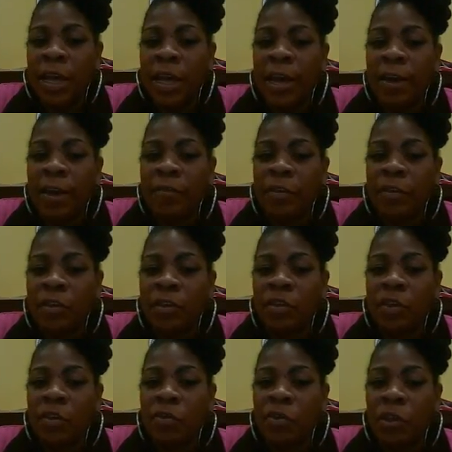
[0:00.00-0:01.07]
F is
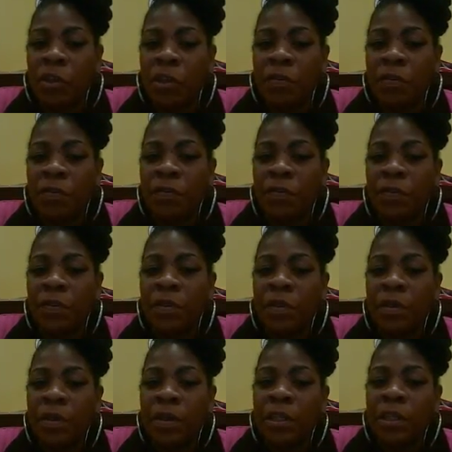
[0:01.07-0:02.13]
associative,
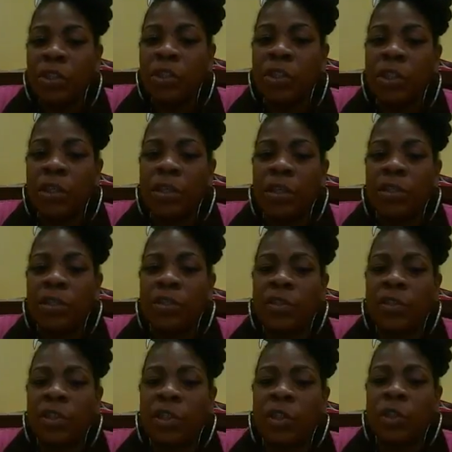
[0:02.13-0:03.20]
G is
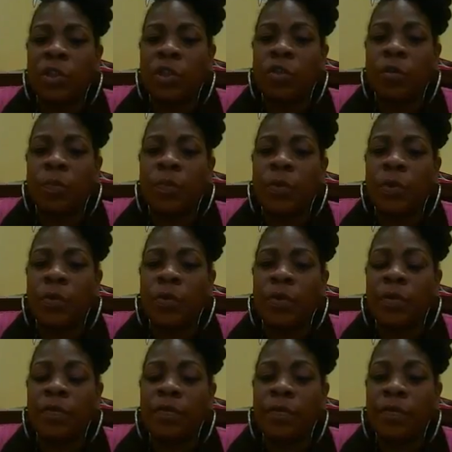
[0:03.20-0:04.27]

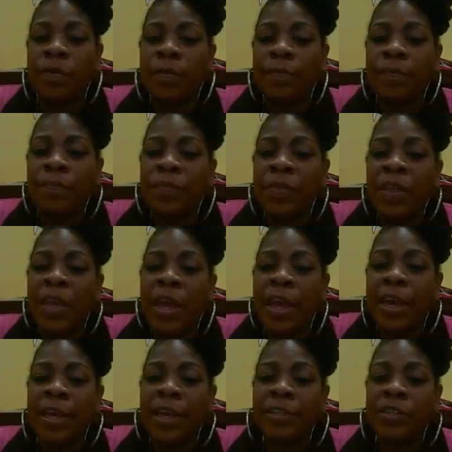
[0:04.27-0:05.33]
distributive,
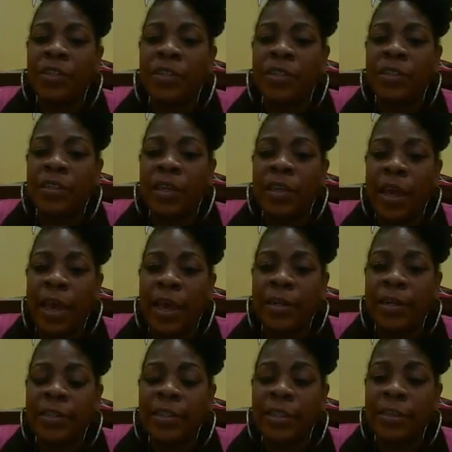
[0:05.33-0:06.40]
H is
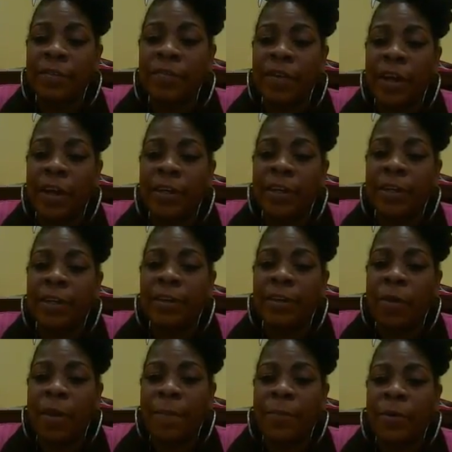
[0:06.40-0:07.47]
additive, identity
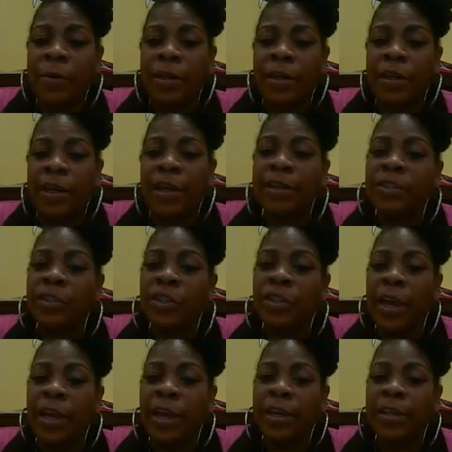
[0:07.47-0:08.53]
property, and
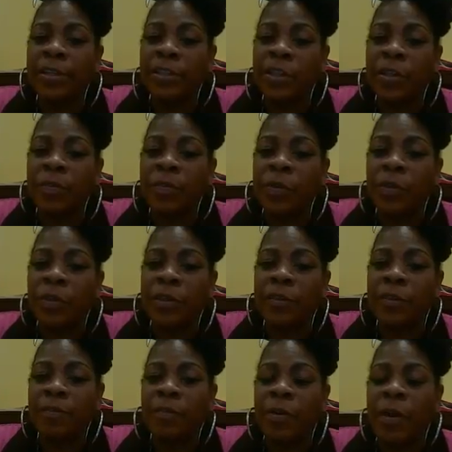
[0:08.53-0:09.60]
J is
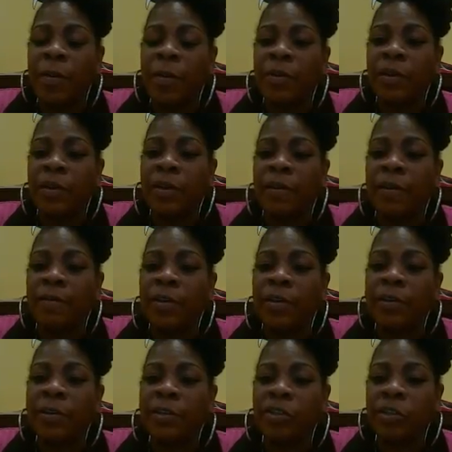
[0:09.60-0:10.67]
commutative, property of
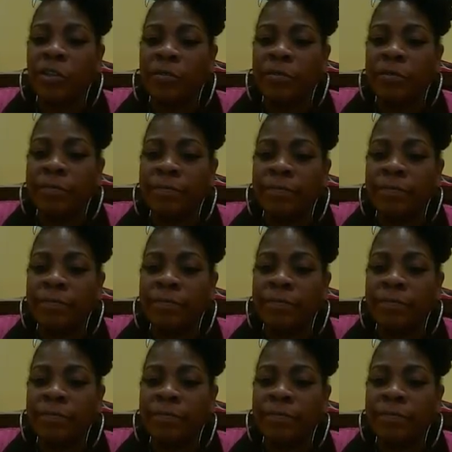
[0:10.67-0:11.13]
addition.